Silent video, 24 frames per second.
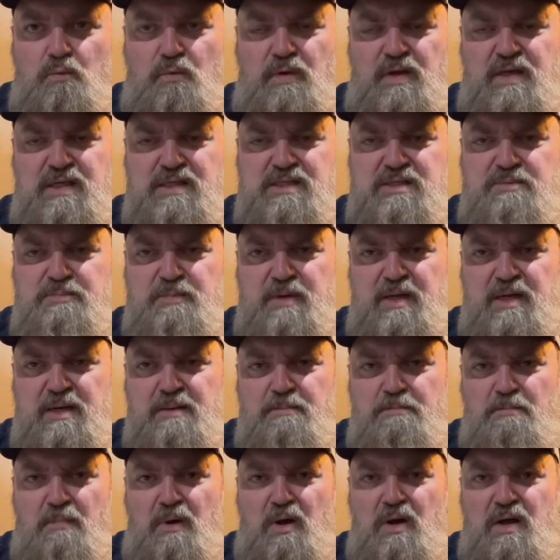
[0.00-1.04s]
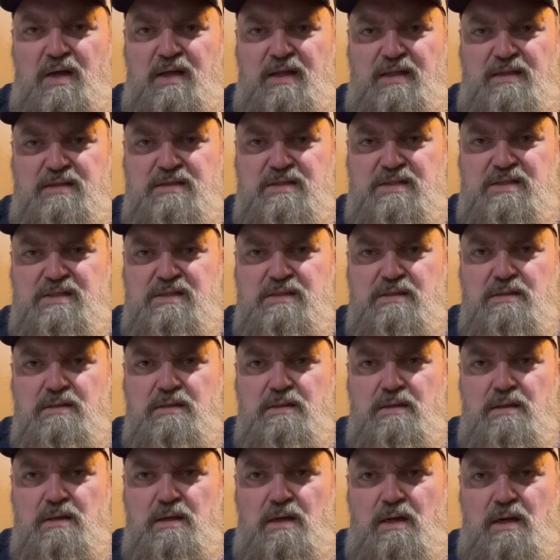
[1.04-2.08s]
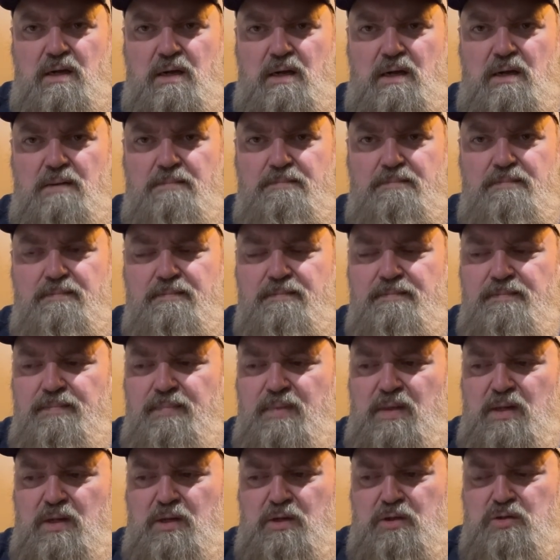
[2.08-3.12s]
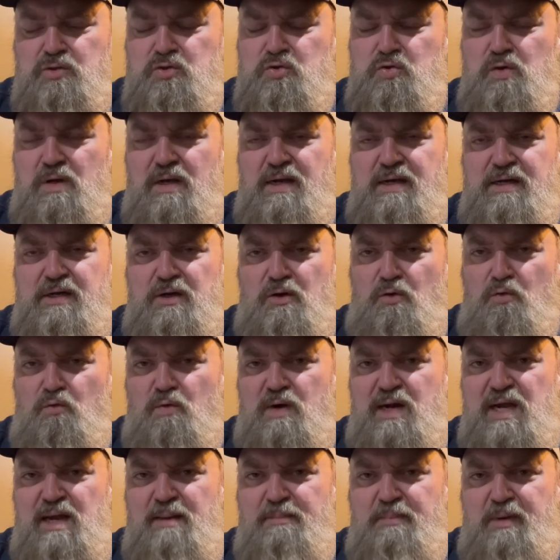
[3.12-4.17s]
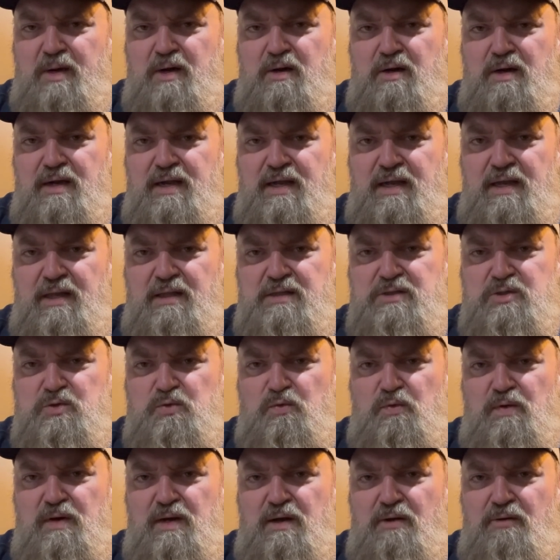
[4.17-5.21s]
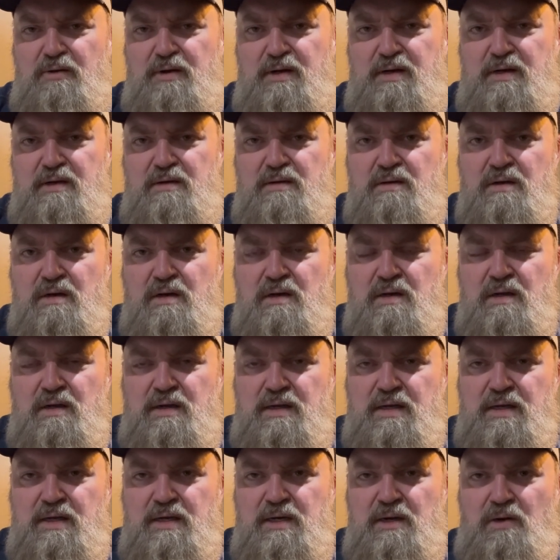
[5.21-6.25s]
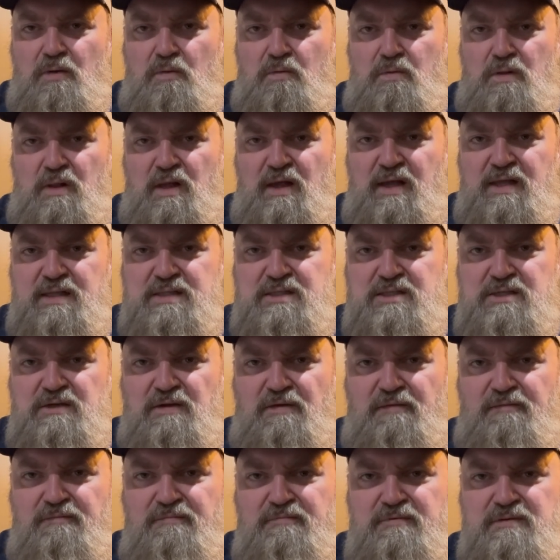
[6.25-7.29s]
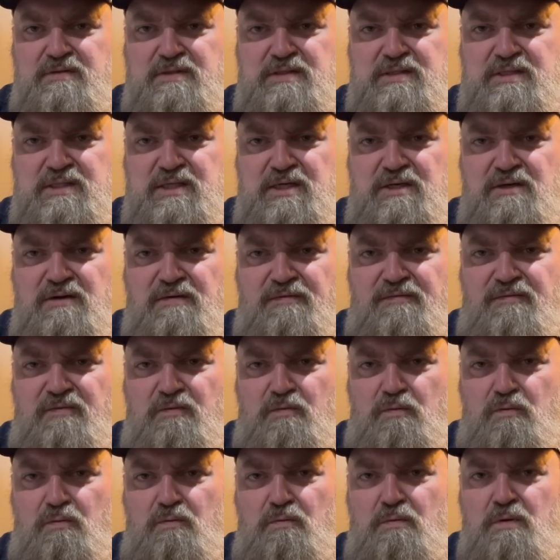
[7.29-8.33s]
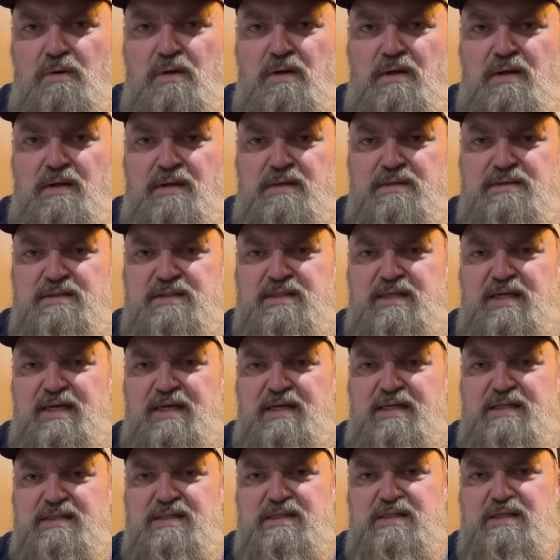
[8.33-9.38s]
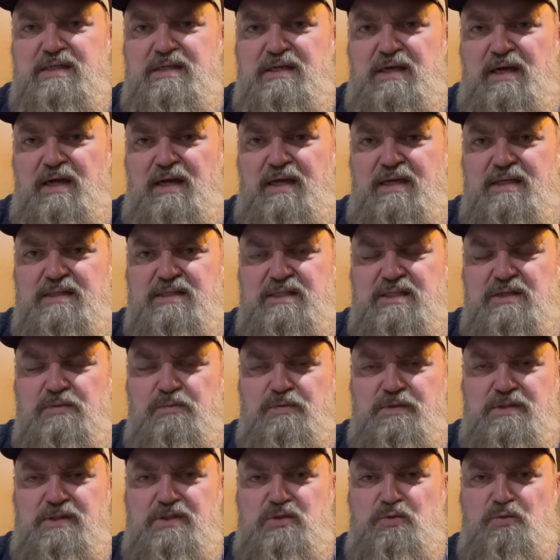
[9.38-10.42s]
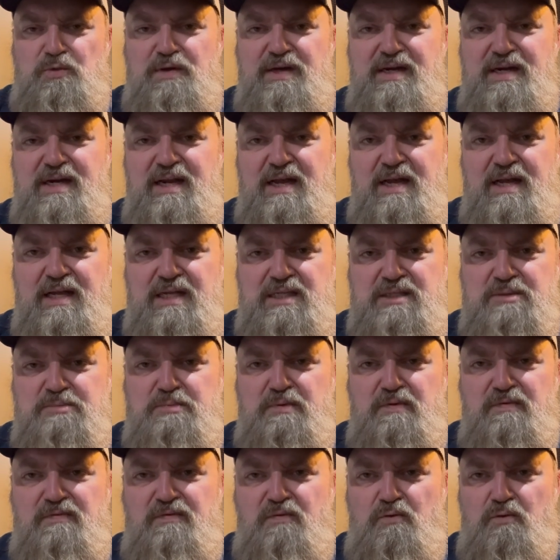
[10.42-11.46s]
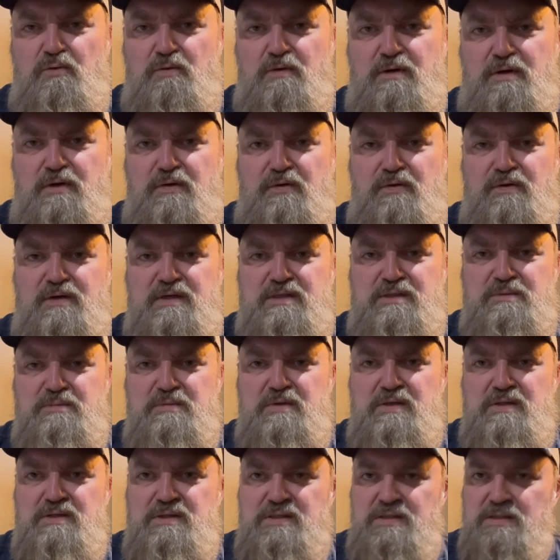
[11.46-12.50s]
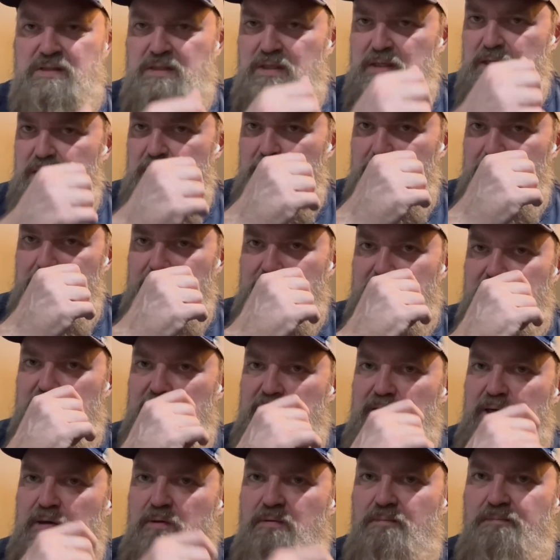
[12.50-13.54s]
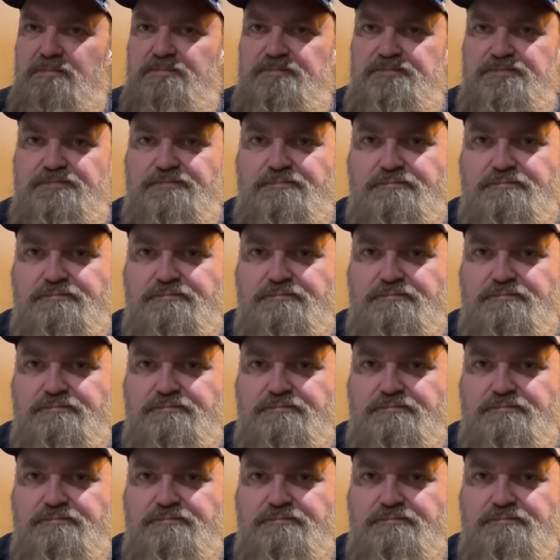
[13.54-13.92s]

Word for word: we spent months um, trying to wrap our heads around it. You know, lots of tearful days and nights. It was three days before Christmas, you know.